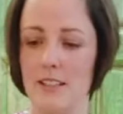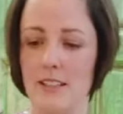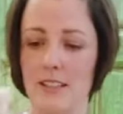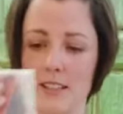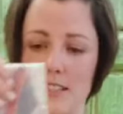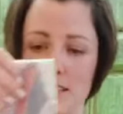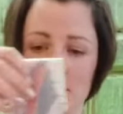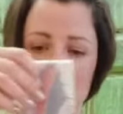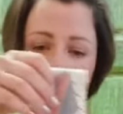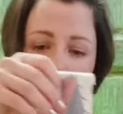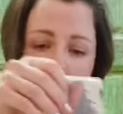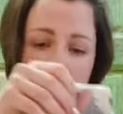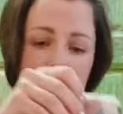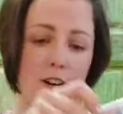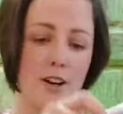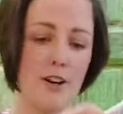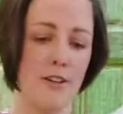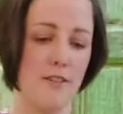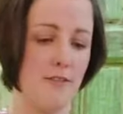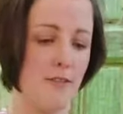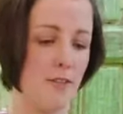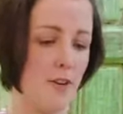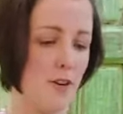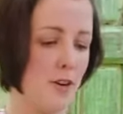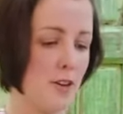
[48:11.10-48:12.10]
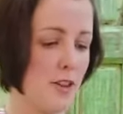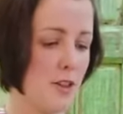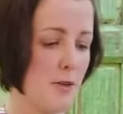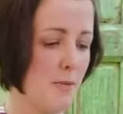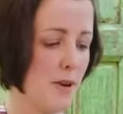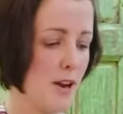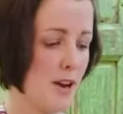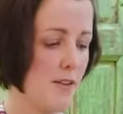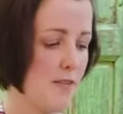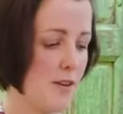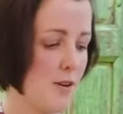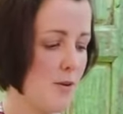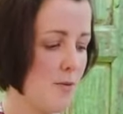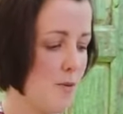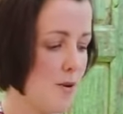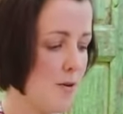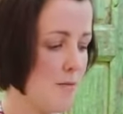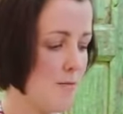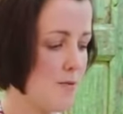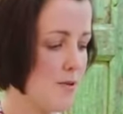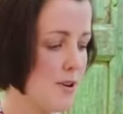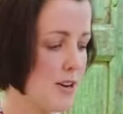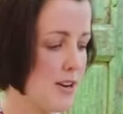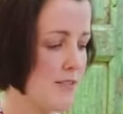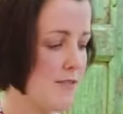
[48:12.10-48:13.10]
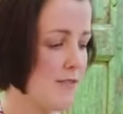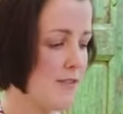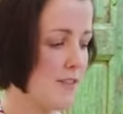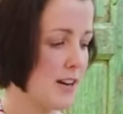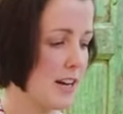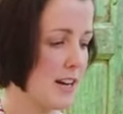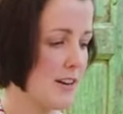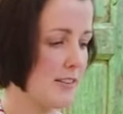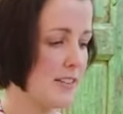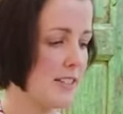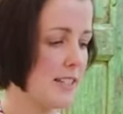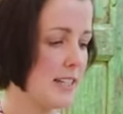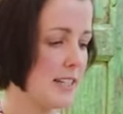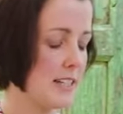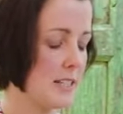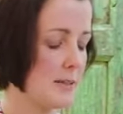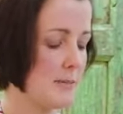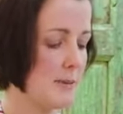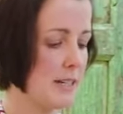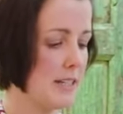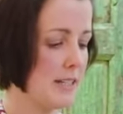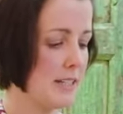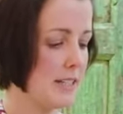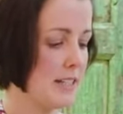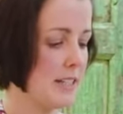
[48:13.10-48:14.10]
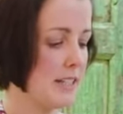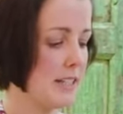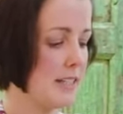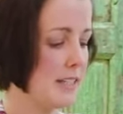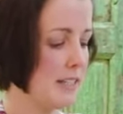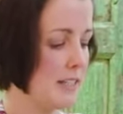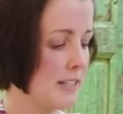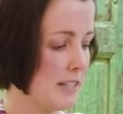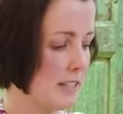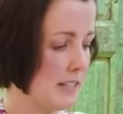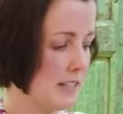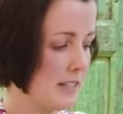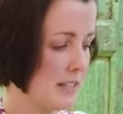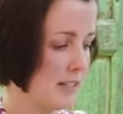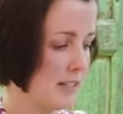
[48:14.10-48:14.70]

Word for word: So fold them over 1.5 centimetres.